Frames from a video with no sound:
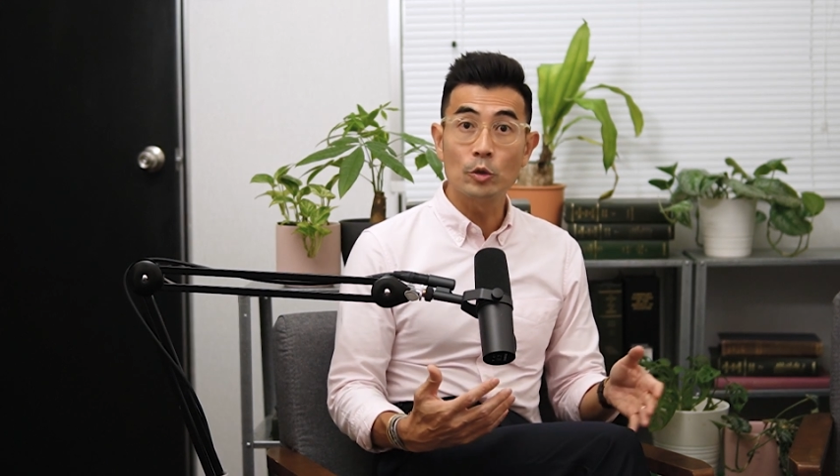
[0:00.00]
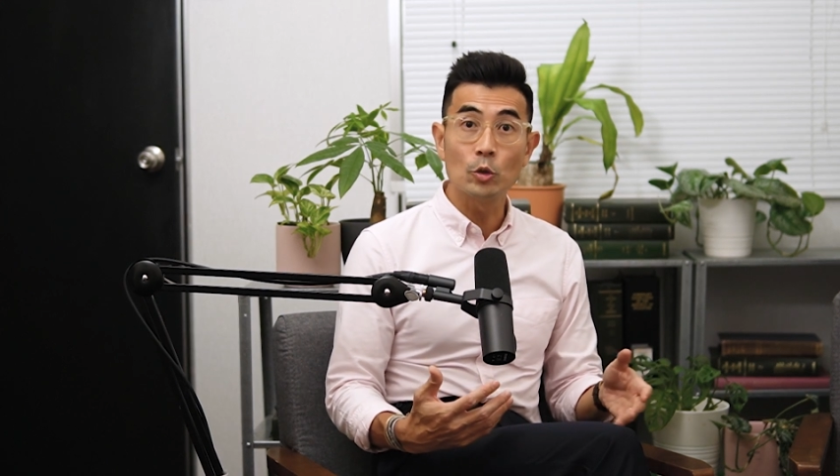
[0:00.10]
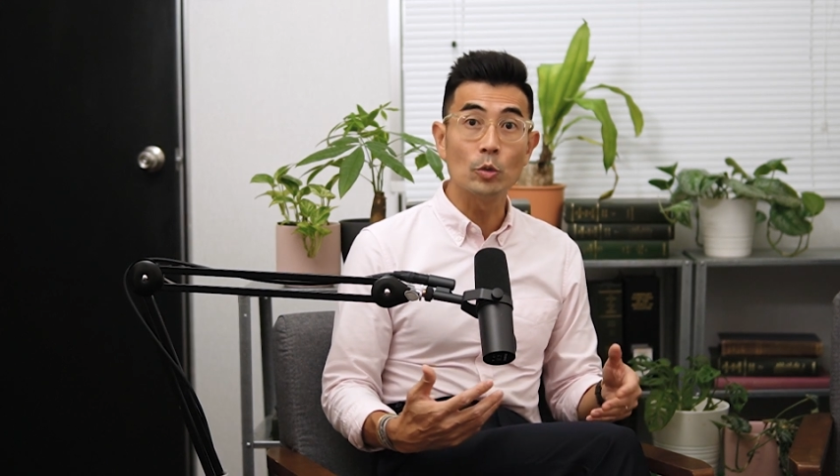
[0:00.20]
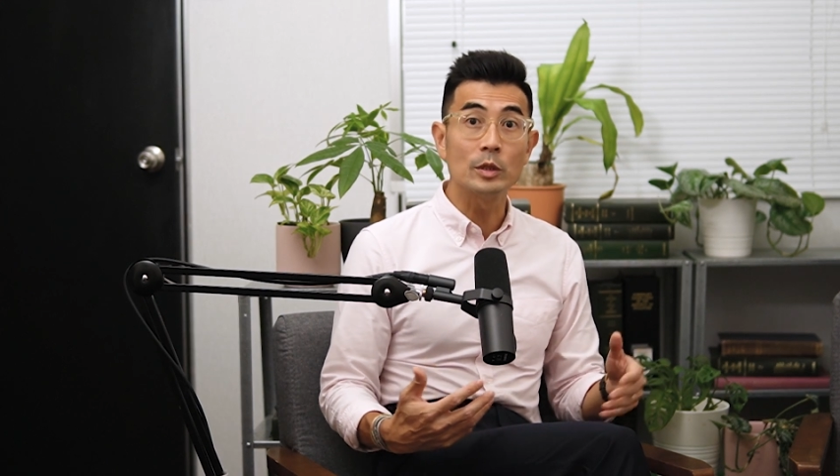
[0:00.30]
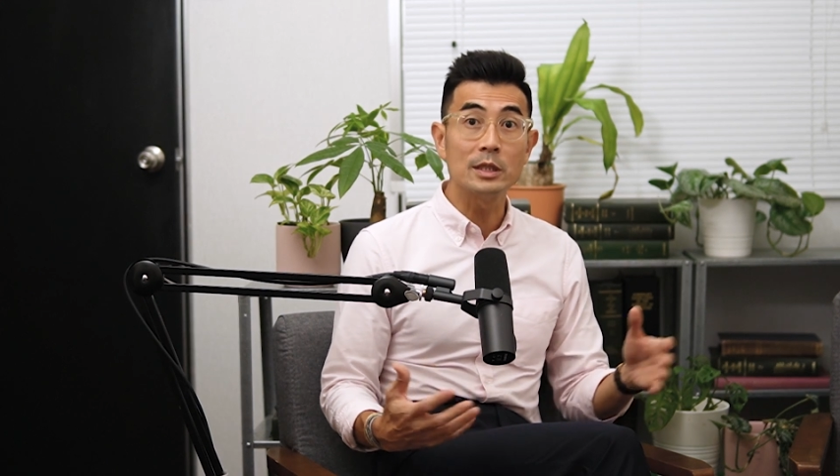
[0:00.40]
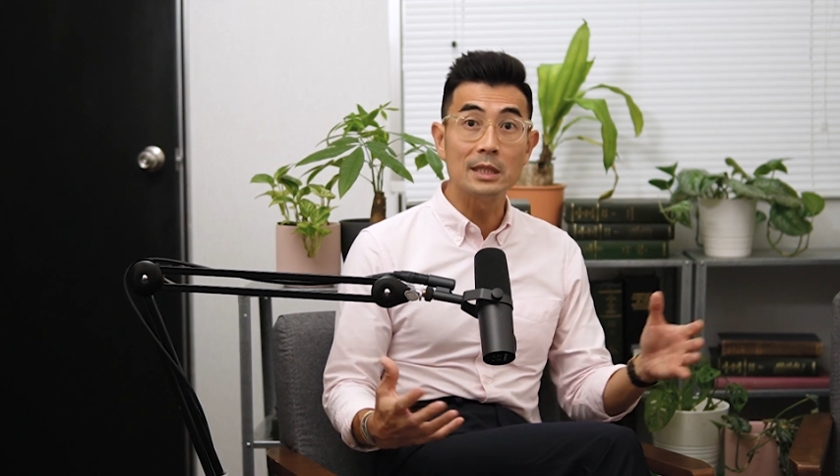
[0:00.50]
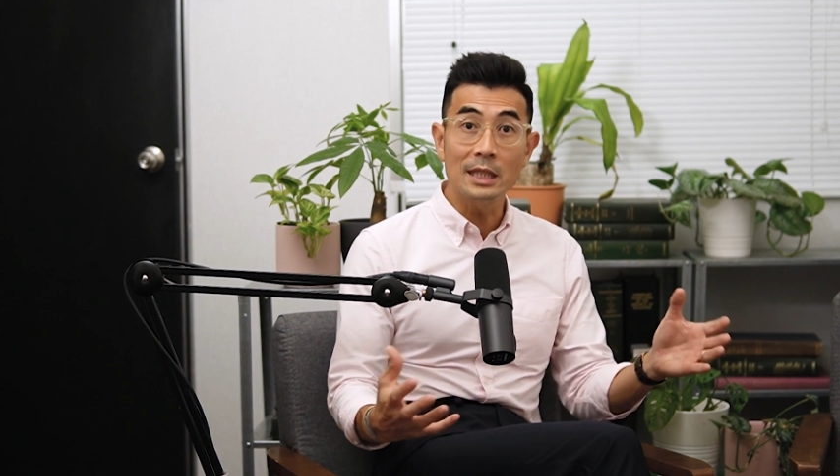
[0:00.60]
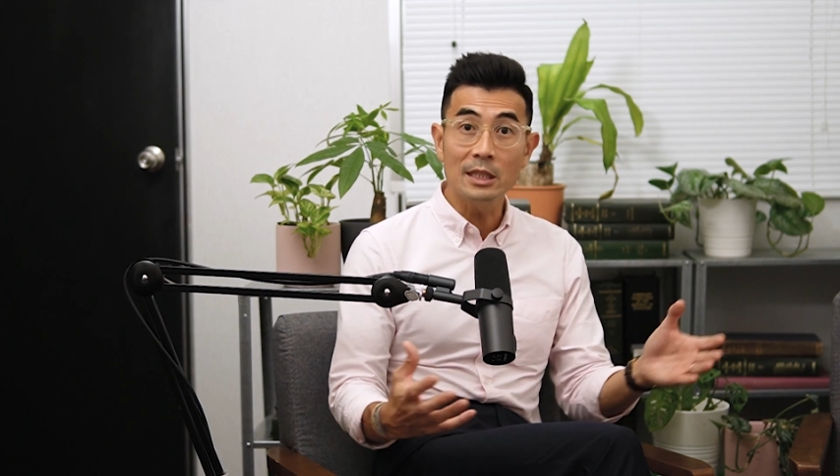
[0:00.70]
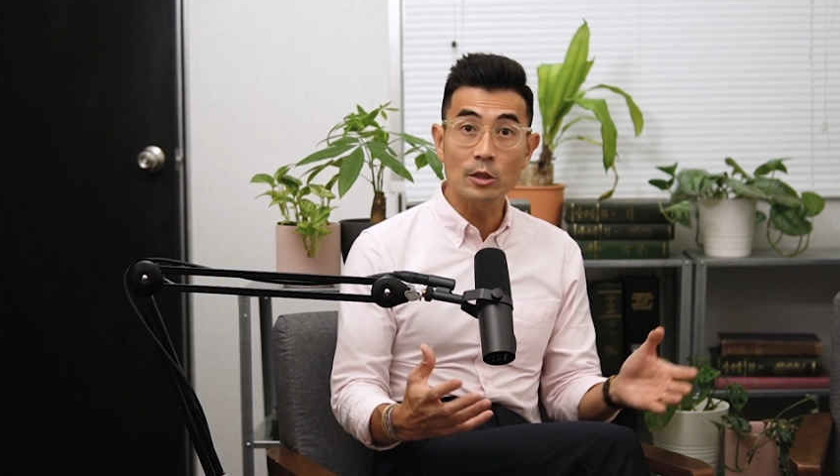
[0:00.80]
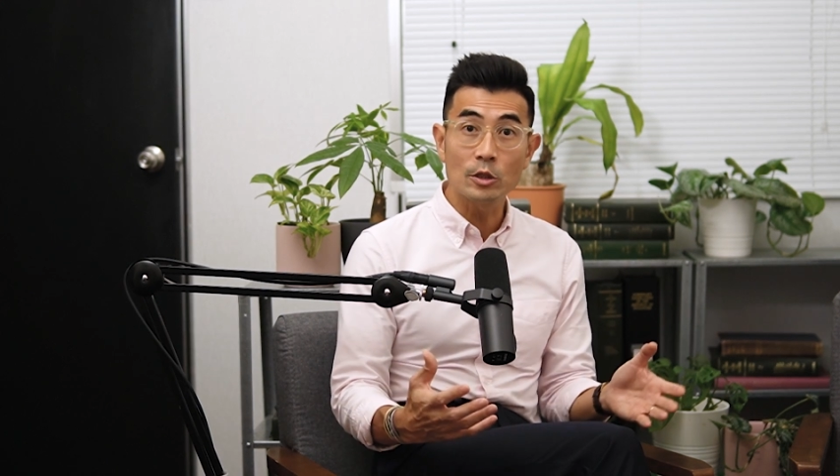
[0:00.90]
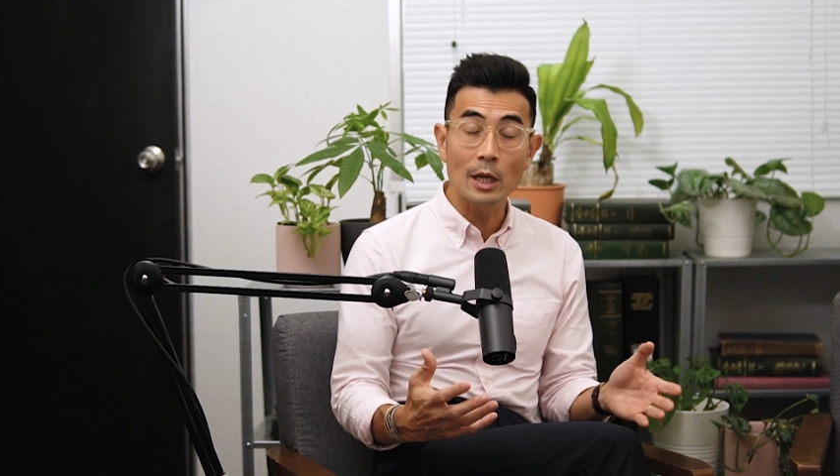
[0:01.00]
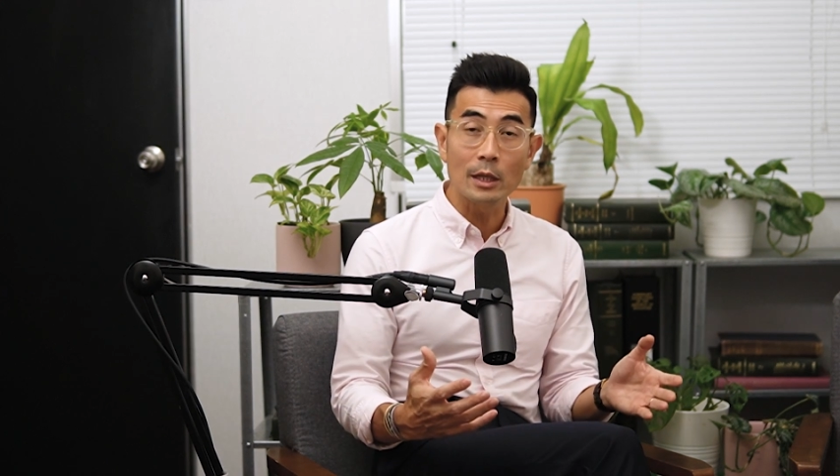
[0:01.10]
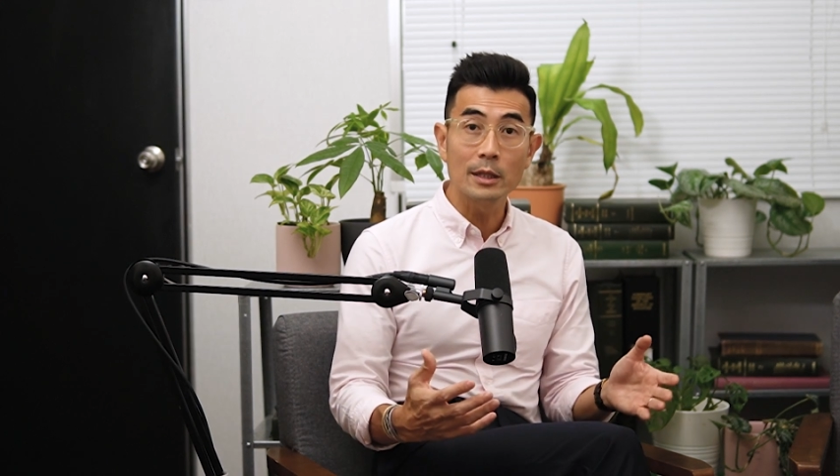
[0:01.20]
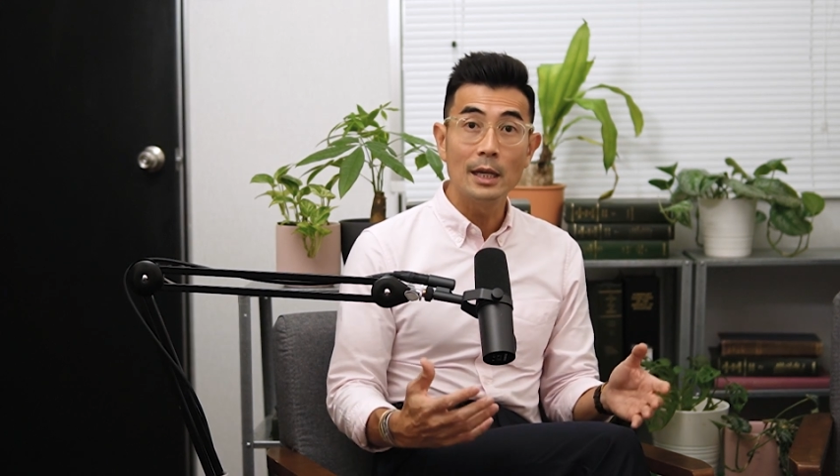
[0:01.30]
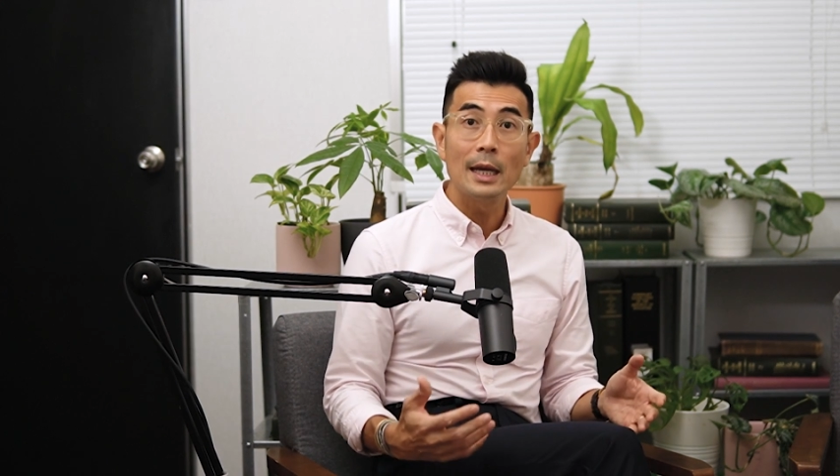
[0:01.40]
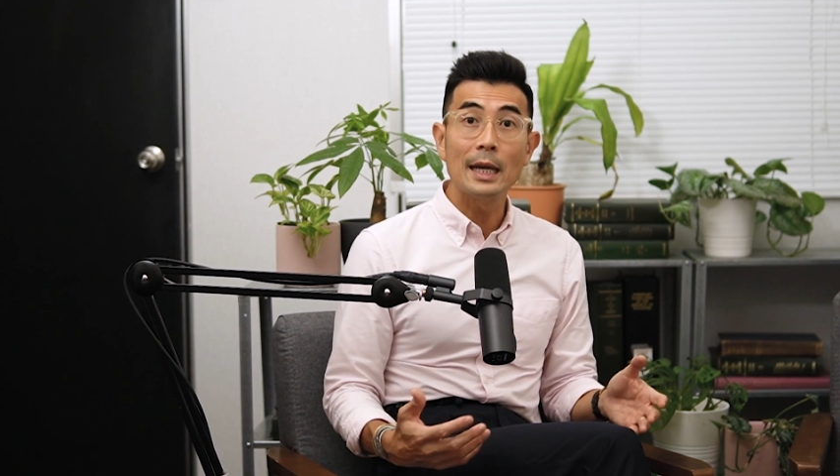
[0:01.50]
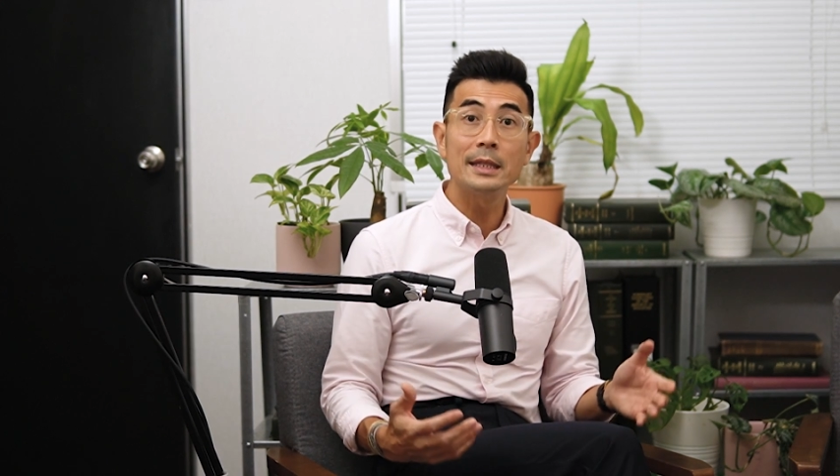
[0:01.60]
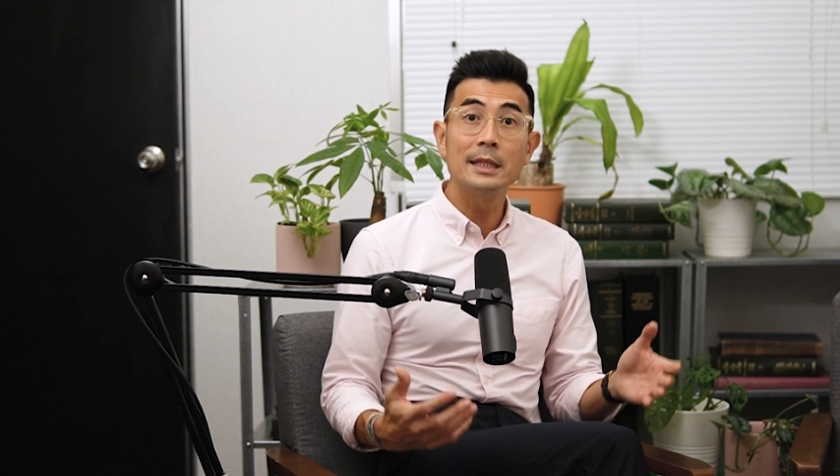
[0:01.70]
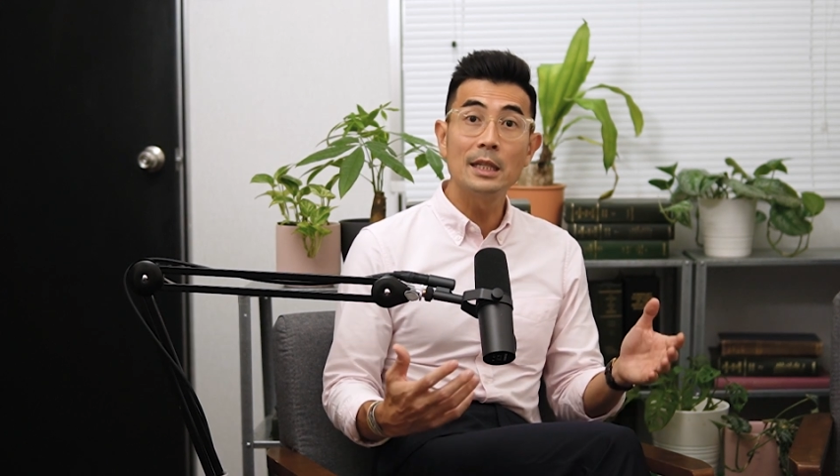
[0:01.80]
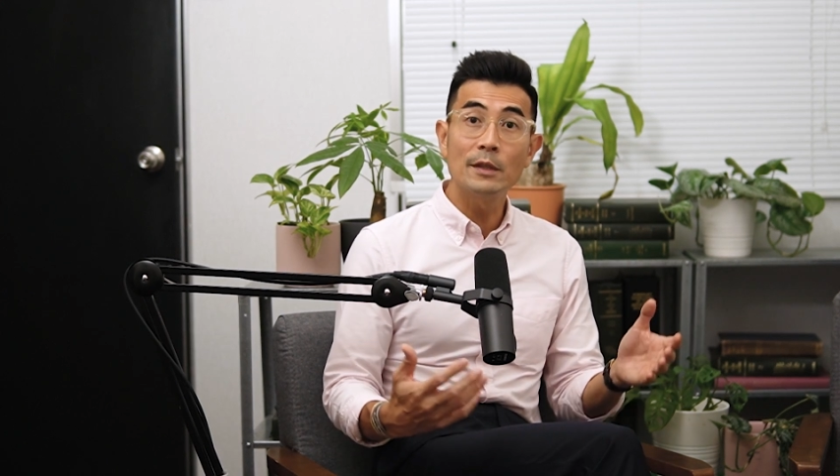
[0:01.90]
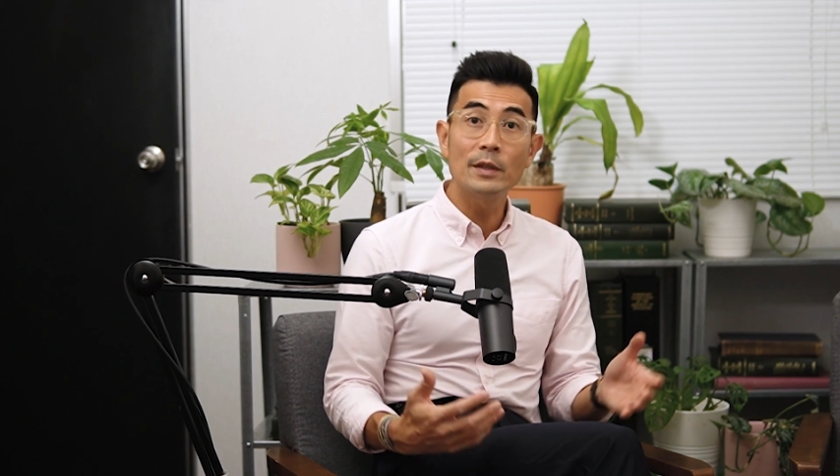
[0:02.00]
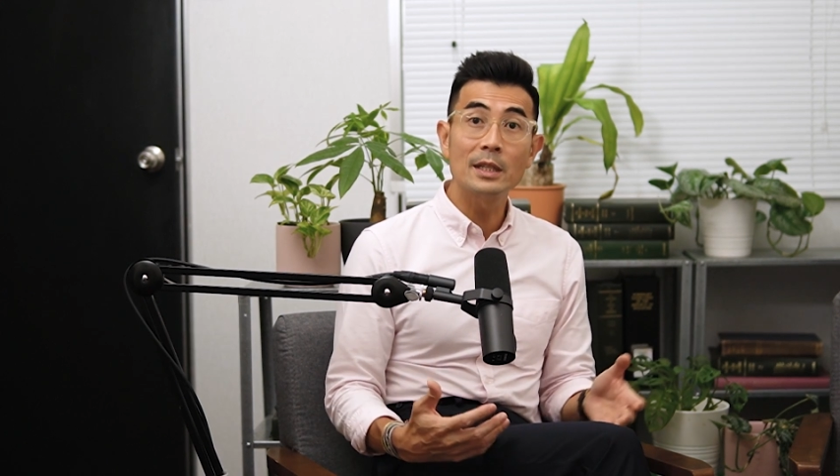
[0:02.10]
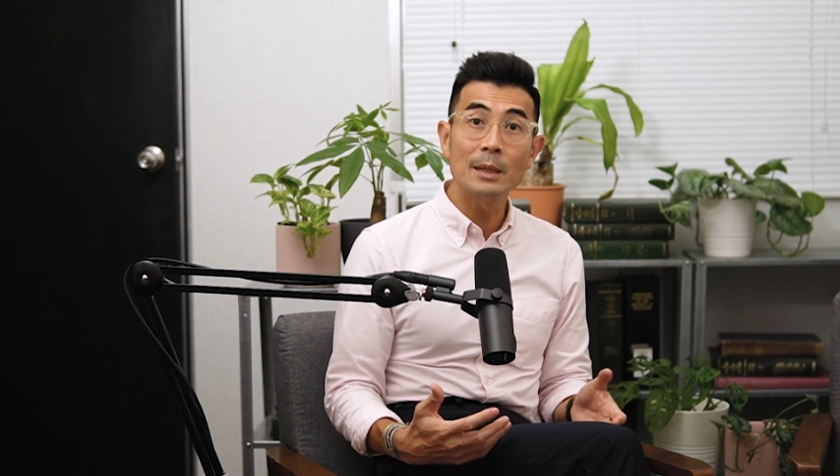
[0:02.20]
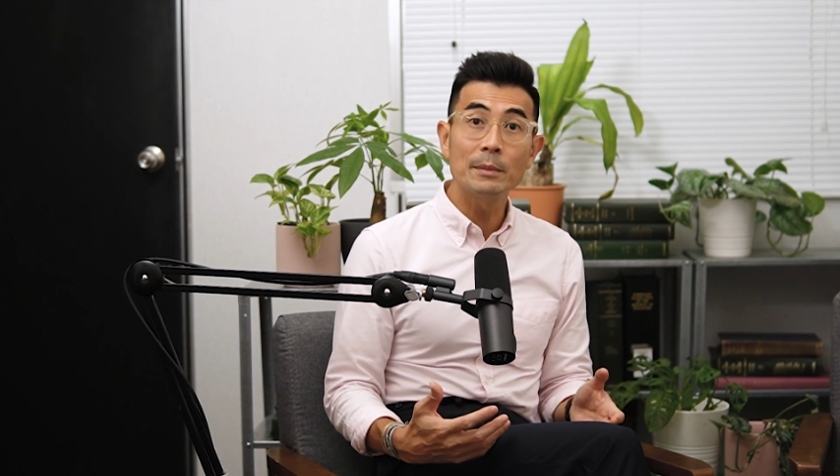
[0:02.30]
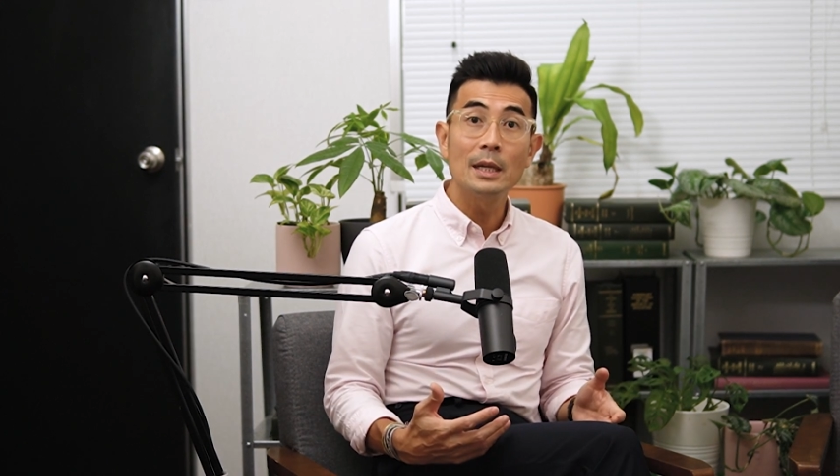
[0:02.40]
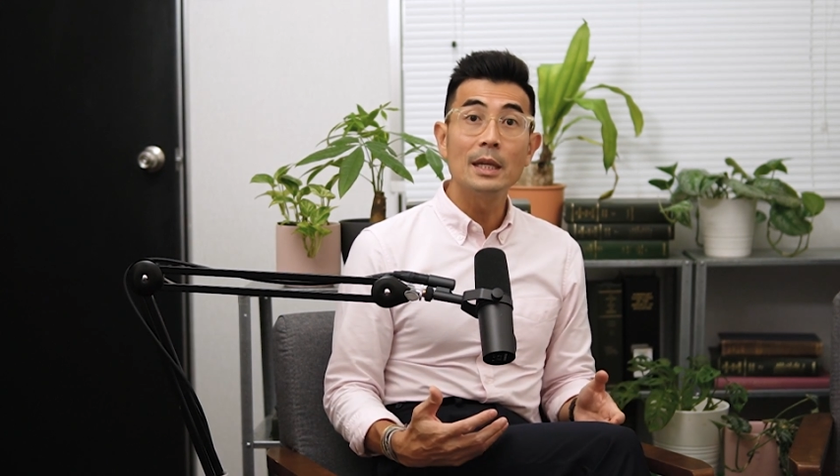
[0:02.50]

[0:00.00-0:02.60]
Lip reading: to seize the child and deliver them